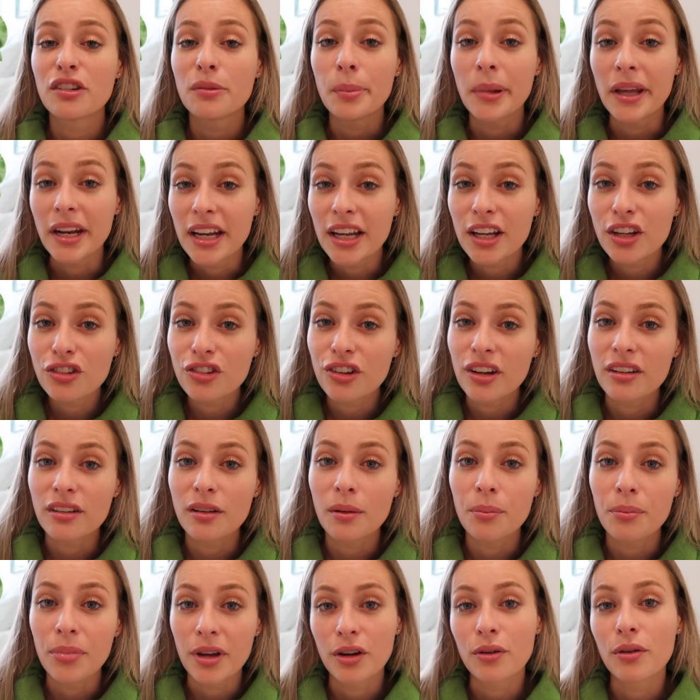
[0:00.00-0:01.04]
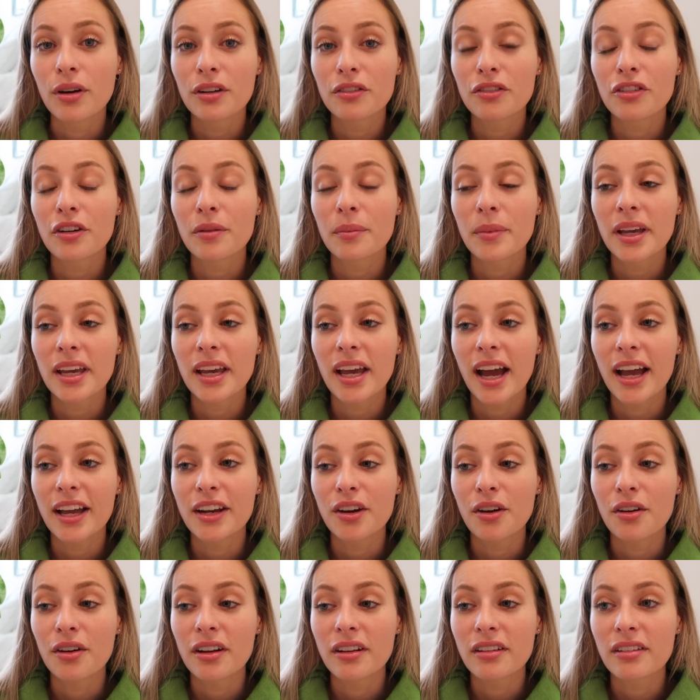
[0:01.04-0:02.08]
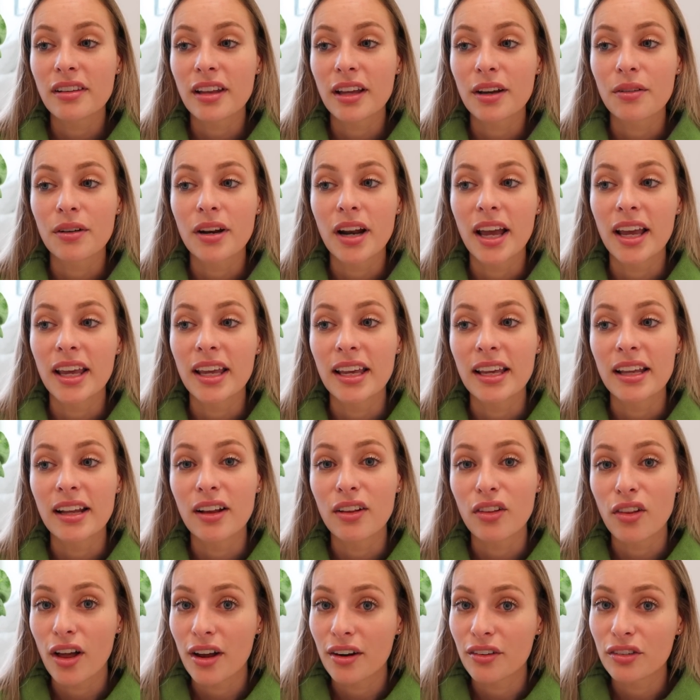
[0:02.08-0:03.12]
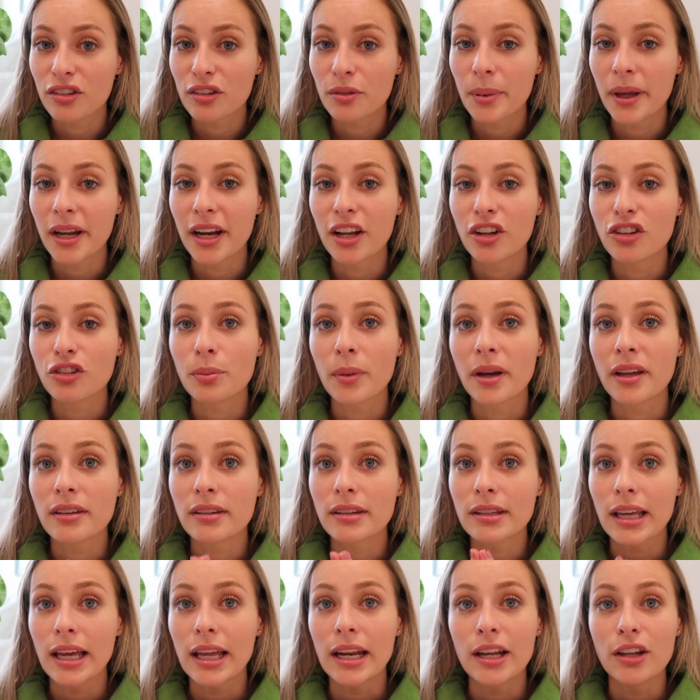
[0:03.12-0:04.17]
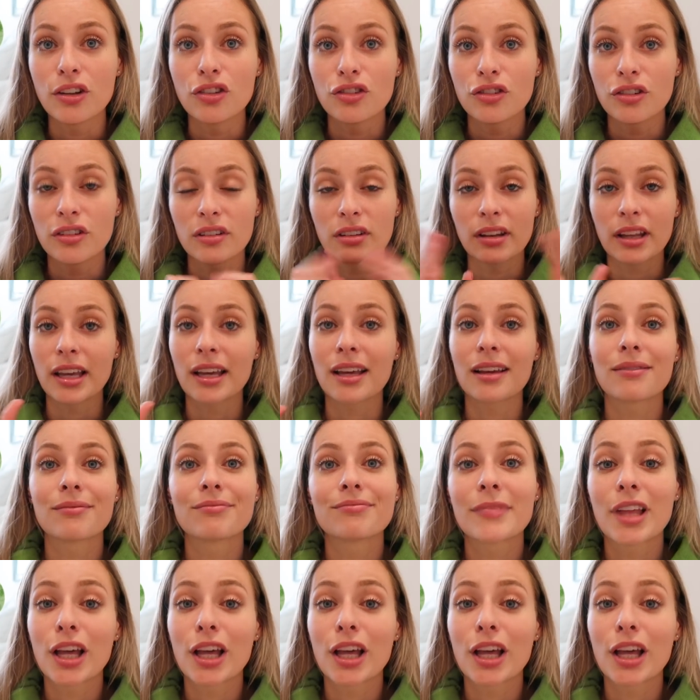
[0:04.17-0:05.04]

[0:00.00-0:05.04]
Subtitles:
Spinach is a big one for me. I notice like when I eat a lot of spinach, my skin is just like